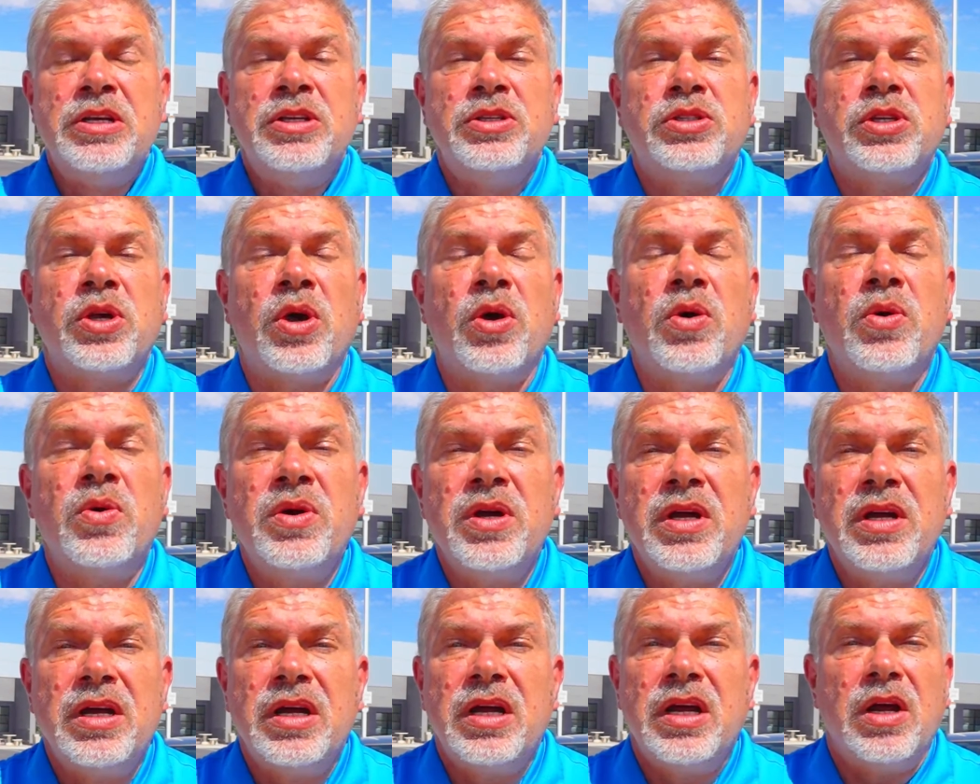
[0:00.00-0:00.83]
So,
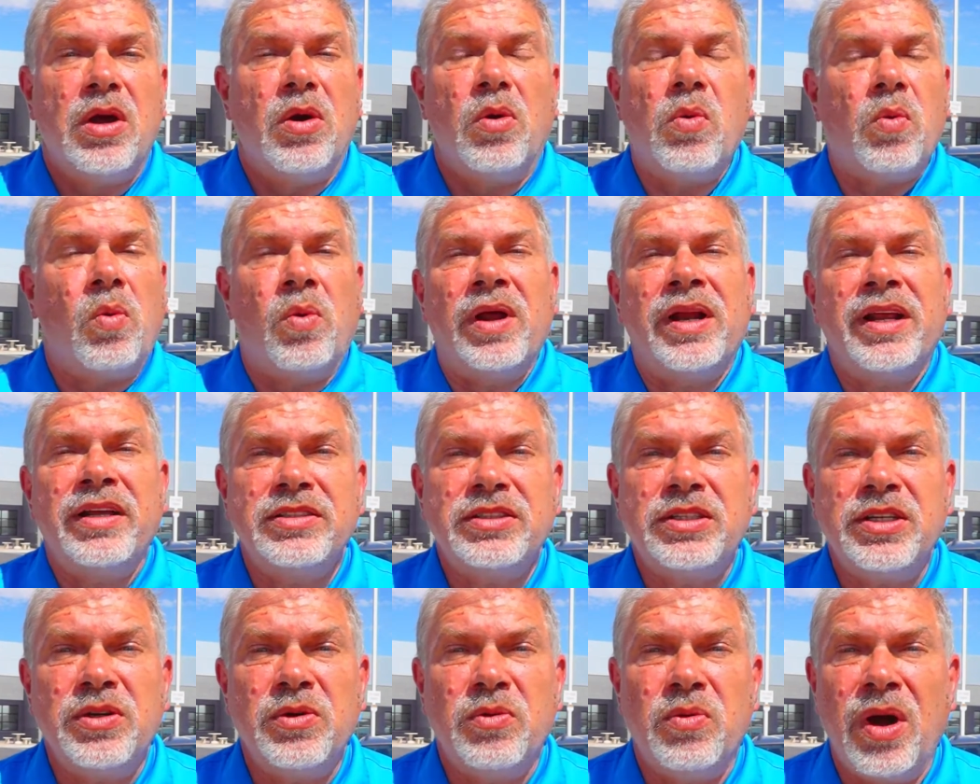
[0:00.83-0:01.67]
what
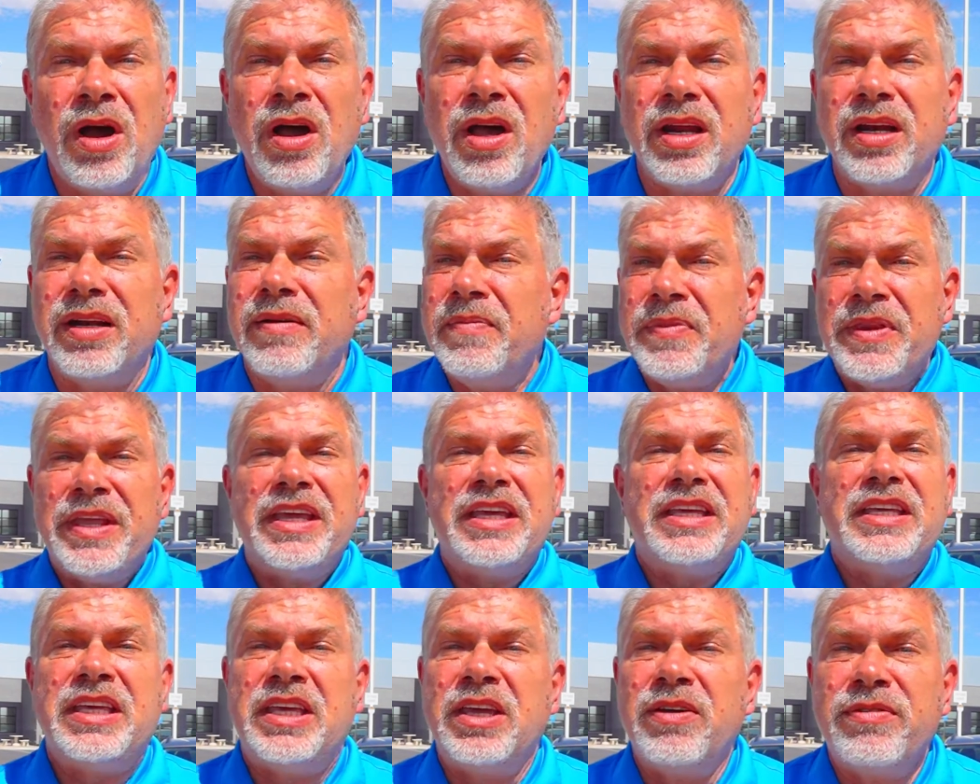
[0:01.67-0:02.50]
else do you want?
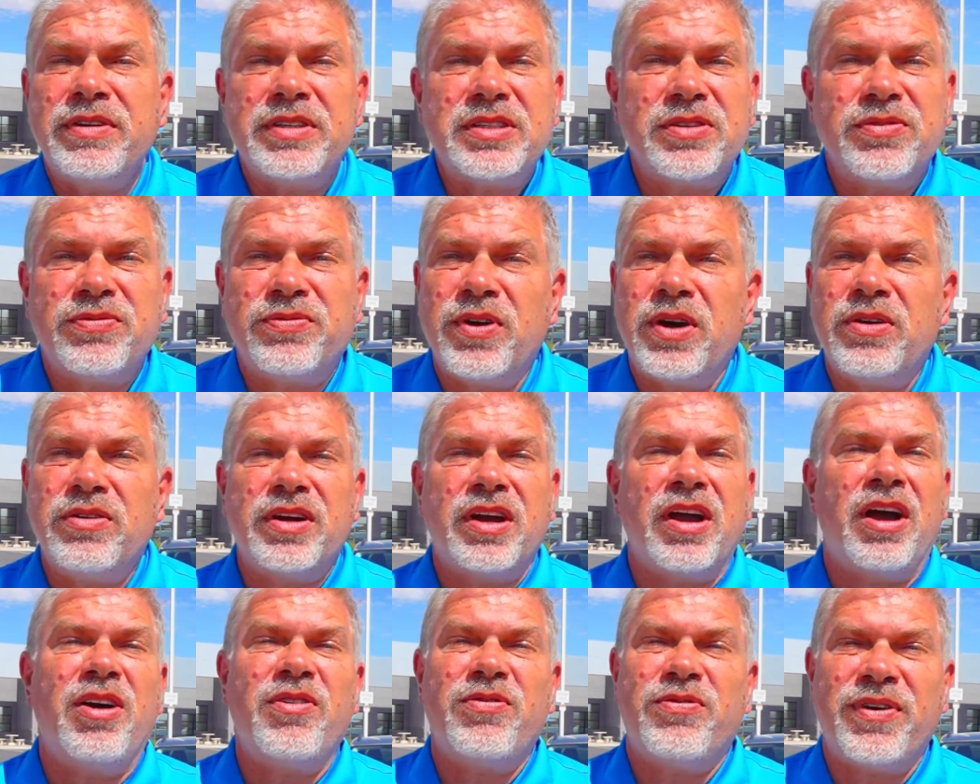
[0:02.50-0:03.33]
Give us a phone
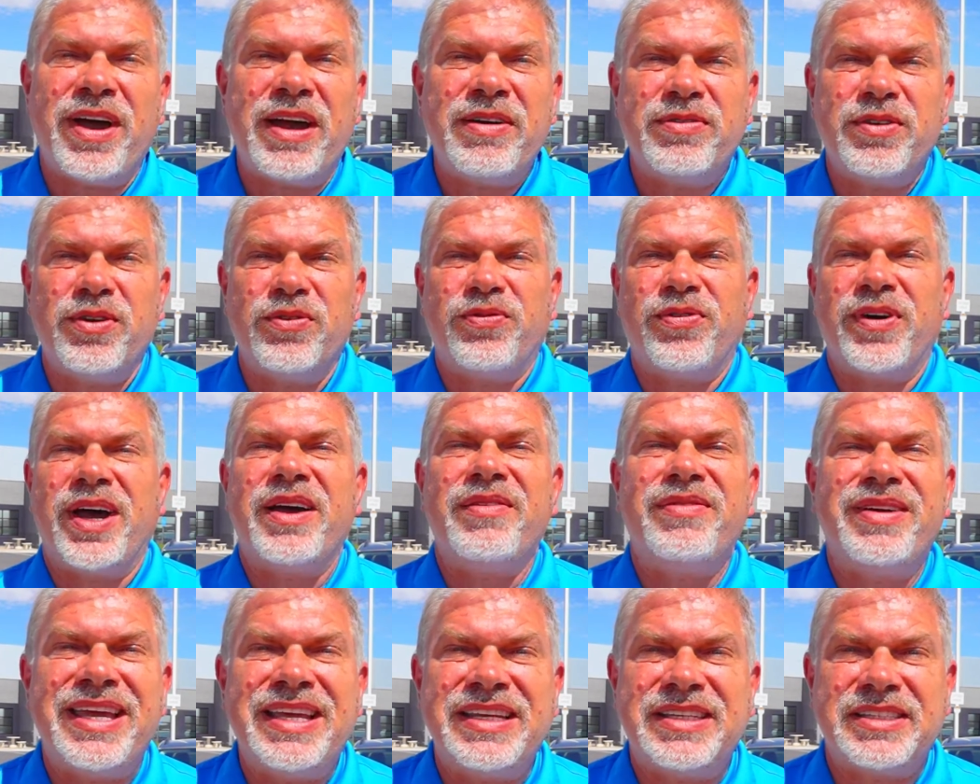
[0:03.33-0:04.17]
call,
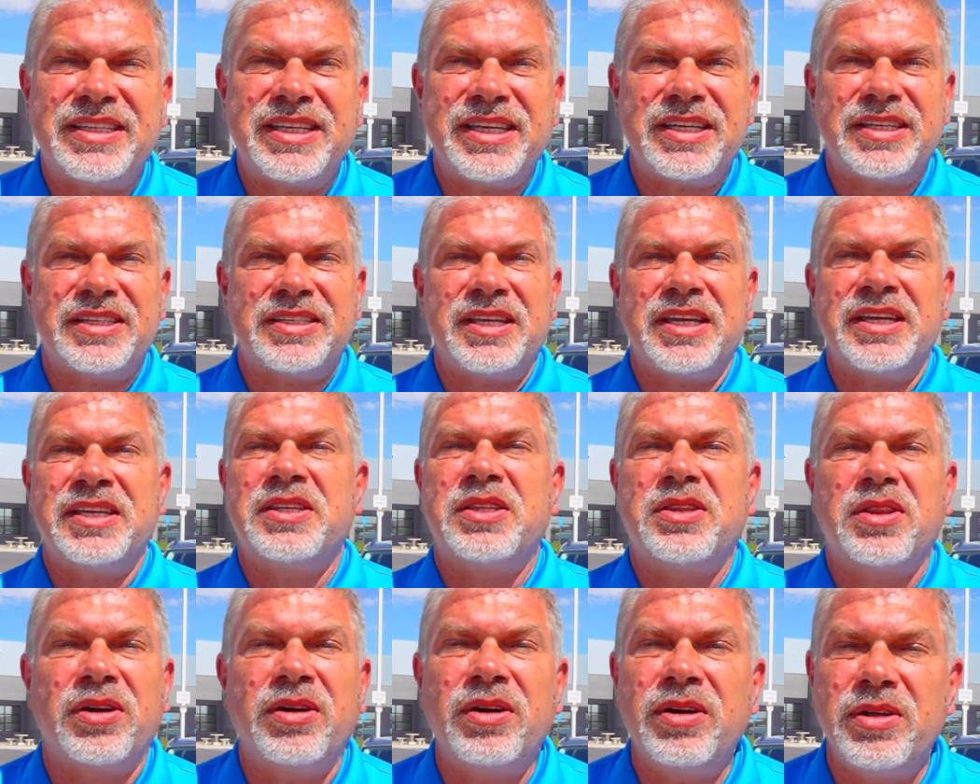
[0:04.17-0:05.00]
505 866
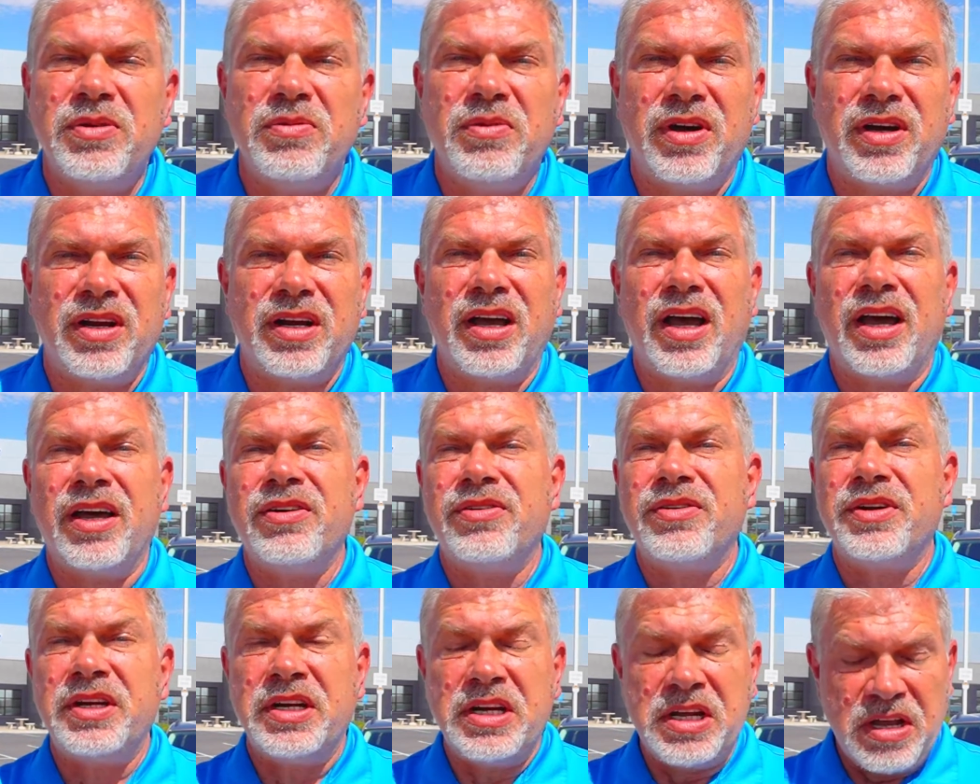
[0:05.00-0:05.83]

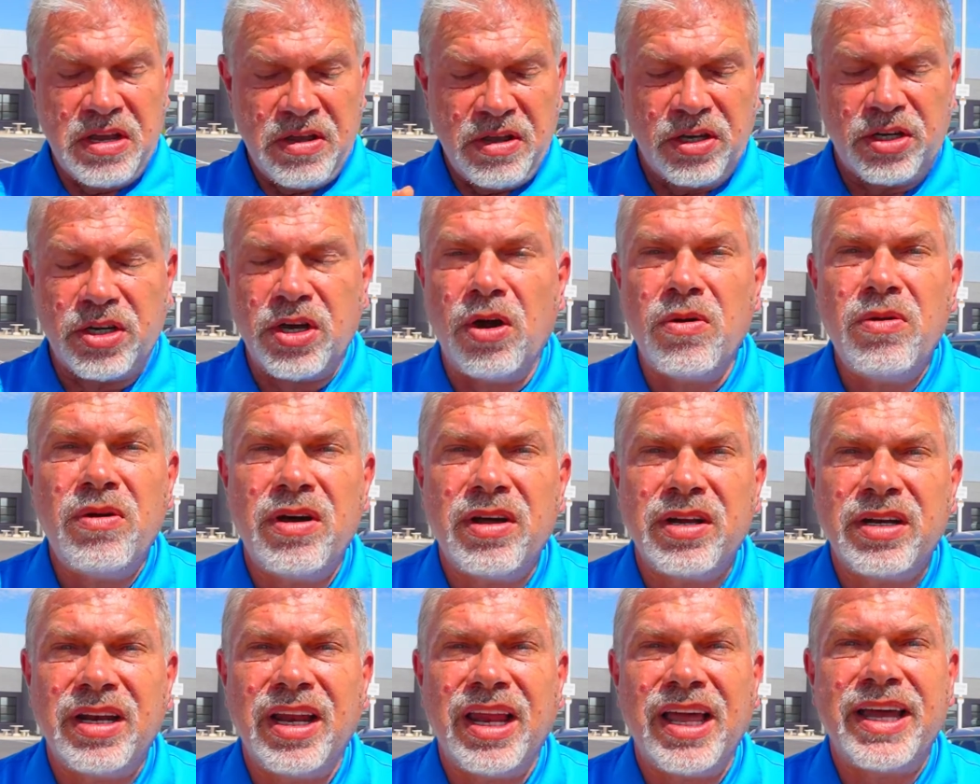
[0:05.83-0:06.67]
3100. Go
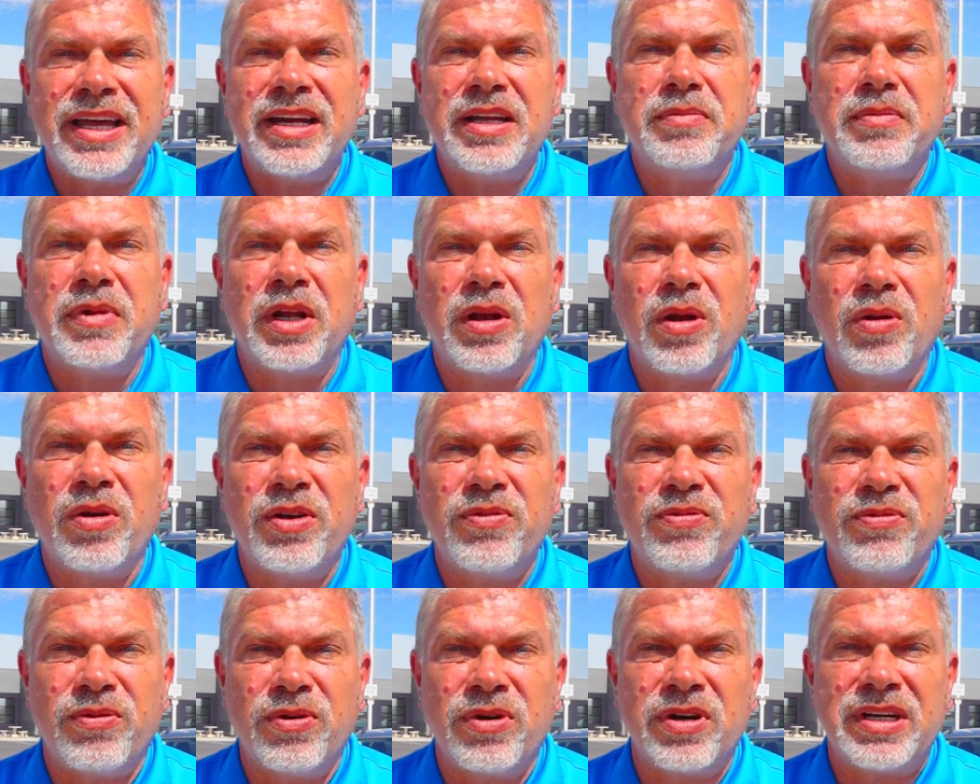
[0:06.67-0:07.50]
online at
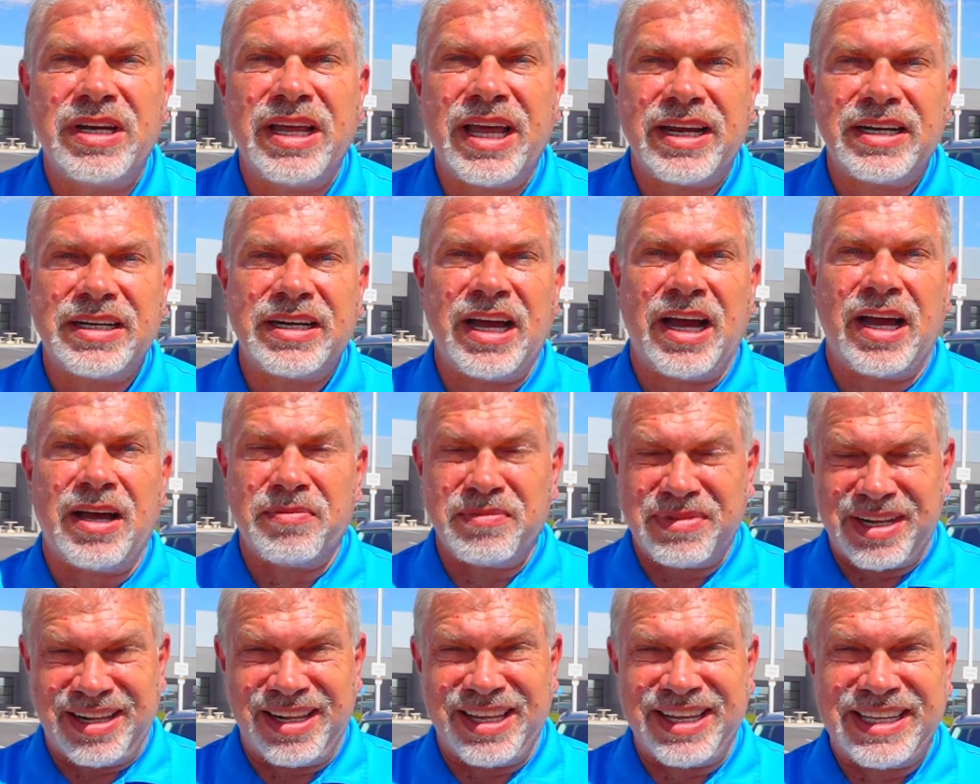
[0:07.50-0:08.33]

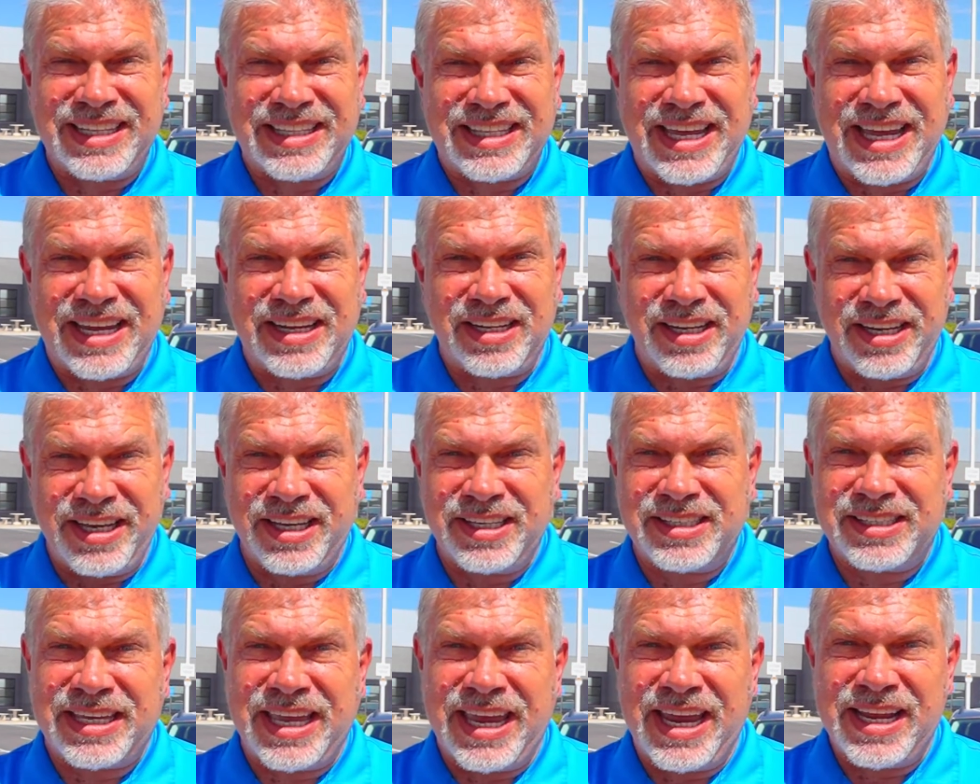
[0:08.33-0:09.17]
melloyford.com, click that
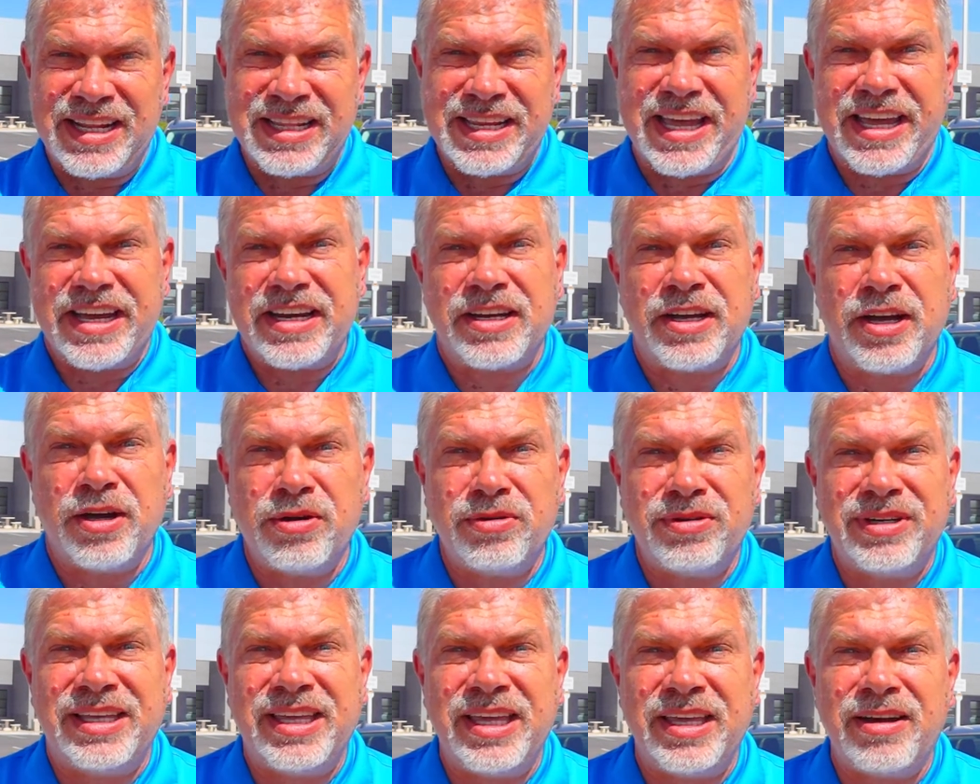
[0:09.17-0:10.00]
link, scan that
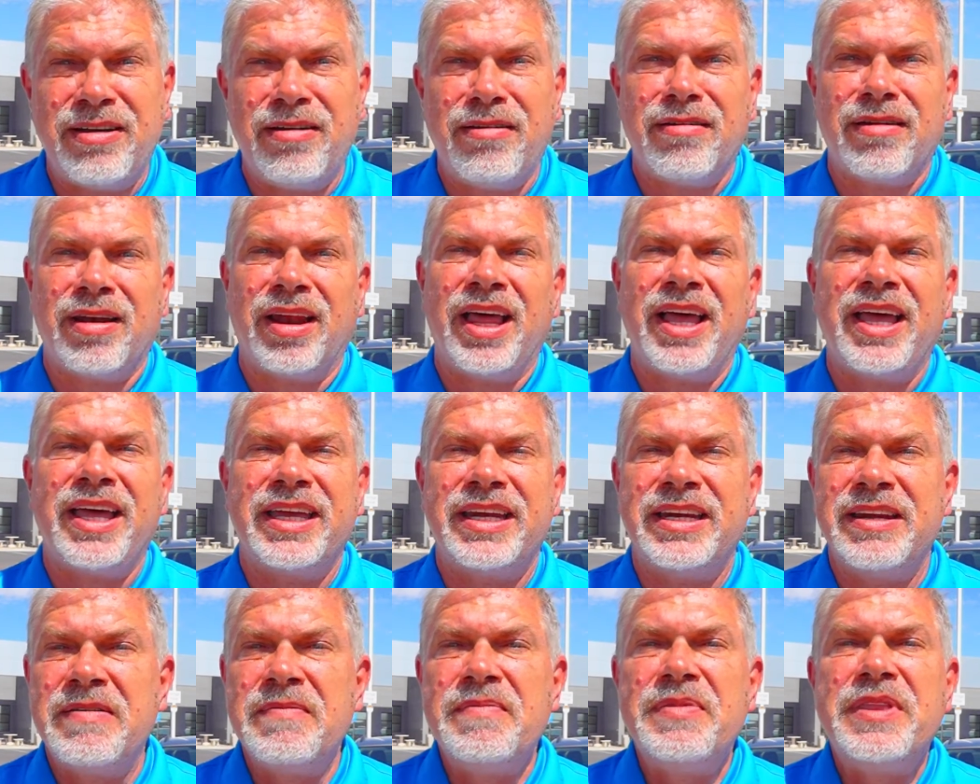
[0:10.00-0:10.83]
code, get online